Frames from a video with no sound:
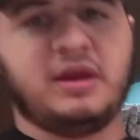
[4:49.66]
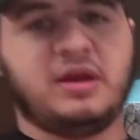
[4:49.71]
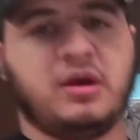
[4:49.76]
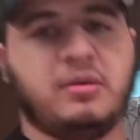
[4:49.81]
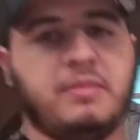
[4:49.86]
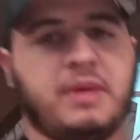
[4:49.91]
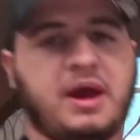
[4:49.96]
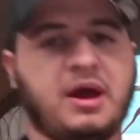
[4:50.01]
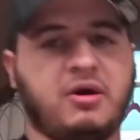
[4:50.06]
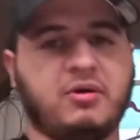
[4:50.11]

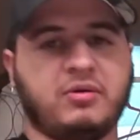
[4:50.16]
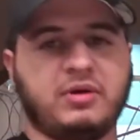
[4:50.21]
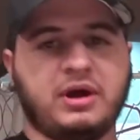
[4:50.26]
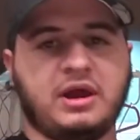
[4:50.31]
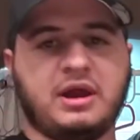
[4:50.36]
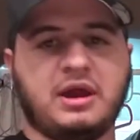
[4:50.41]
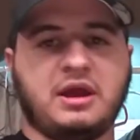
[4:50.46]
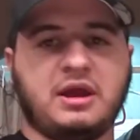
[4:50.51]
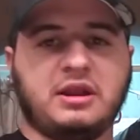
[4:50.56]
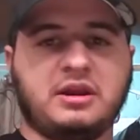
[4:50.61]
come out.
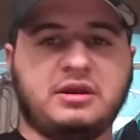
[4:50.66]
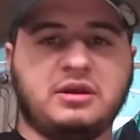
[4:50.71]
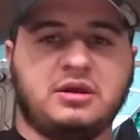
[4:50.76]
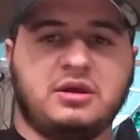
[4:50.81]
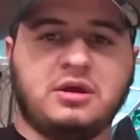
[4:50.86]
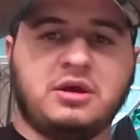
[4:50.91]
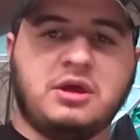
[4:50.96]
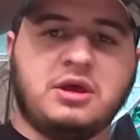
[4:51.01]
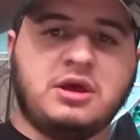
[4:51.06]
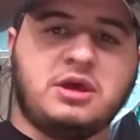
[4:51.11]
And
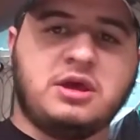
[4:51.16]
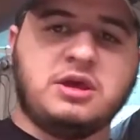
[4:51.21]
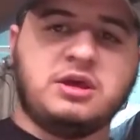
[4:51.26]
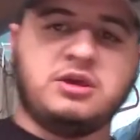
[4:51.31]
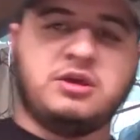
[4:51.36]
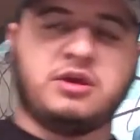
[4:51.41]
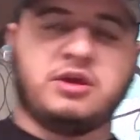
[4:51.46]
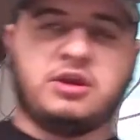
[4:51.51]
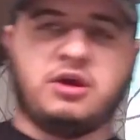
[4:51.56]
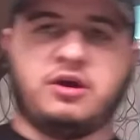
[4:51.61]

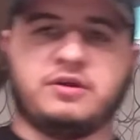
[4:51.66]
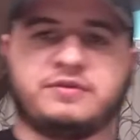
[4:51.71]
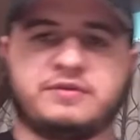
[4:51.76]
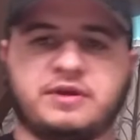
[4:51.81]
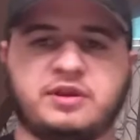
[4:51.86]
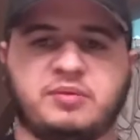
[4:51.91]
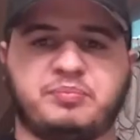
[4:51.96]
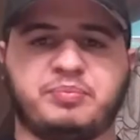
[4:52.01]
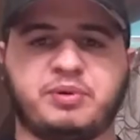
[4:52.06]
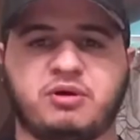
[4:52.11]
you can also
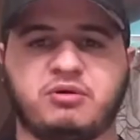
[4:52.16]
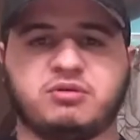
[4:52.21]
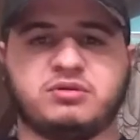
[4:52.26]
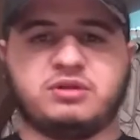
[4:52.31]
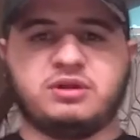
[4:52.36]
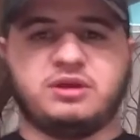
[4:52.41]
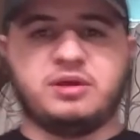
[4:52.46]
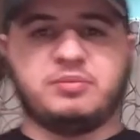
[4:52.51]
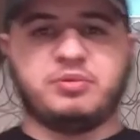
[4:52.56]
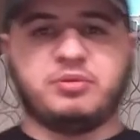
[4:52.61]
get a belt
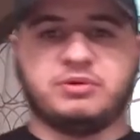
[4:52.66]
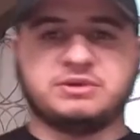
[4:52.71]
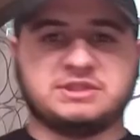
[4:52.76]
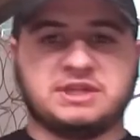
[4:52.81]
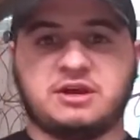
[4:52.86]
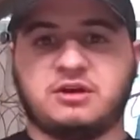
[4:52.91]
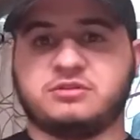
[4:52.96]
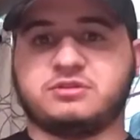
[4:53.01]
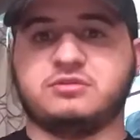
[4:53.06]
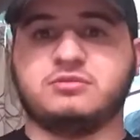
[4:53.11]
clip, which
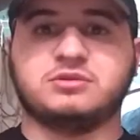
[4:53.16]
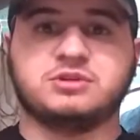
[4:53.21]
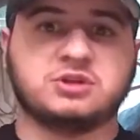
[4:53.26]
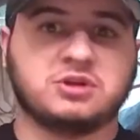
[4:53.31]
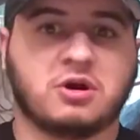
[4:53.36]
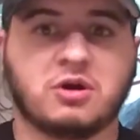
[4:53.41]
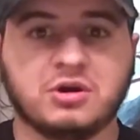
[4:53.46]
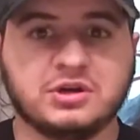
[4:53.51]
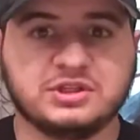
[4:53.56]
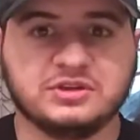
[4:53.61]
they also
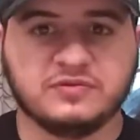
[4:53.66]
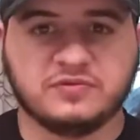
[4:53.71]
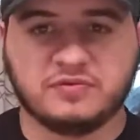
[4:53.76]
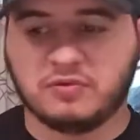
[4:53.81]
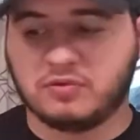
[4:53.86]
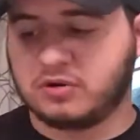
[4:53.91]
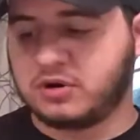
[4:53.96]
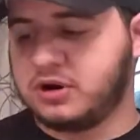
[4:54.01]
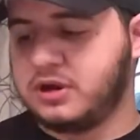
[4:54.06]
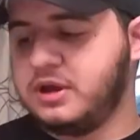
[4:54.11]
charge you
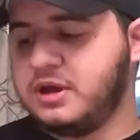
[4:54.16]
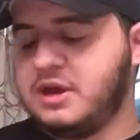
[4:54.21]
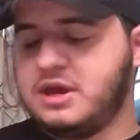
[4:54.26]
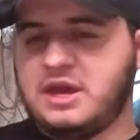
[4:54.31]
for,